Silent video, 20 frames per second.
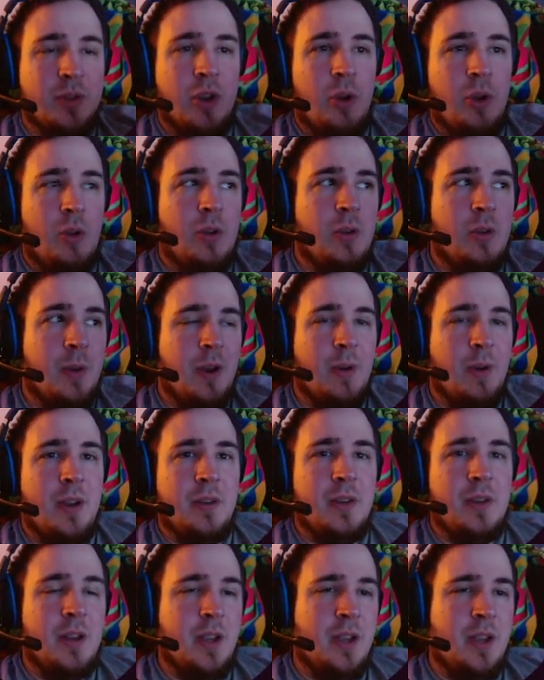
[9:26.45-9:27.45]
all the way around
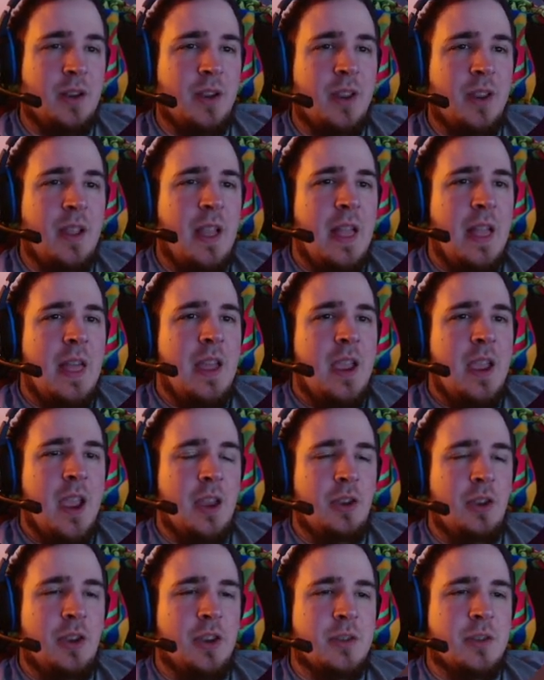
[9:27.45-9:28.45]
cleanly. And you
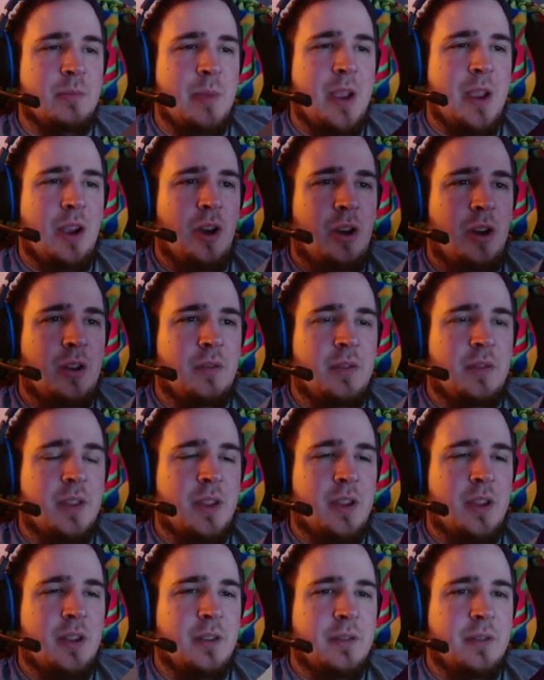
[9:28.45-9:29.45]
can just make all of the